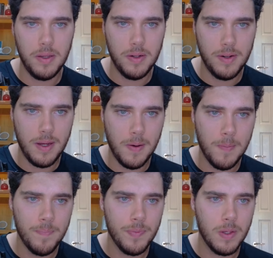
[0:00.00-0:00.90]
here now.
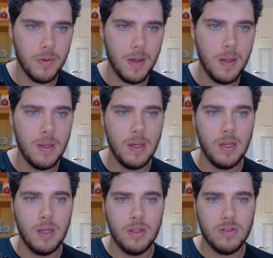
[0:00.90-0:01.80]
Okay.
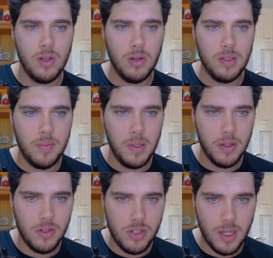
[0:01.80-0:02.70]
So let me
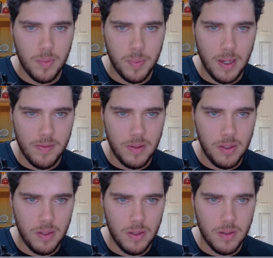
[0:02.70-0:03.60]
uncheck private
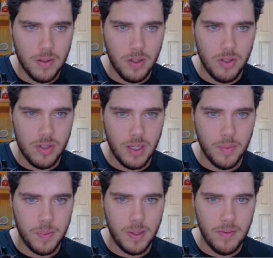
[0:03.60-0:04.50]
here,
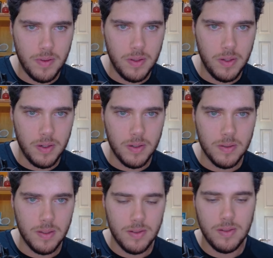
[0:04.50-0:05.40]
uncheck private here.
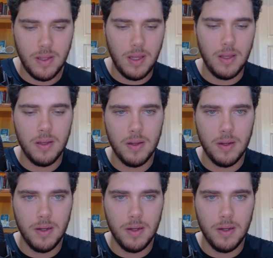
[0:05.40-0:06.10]
Let's say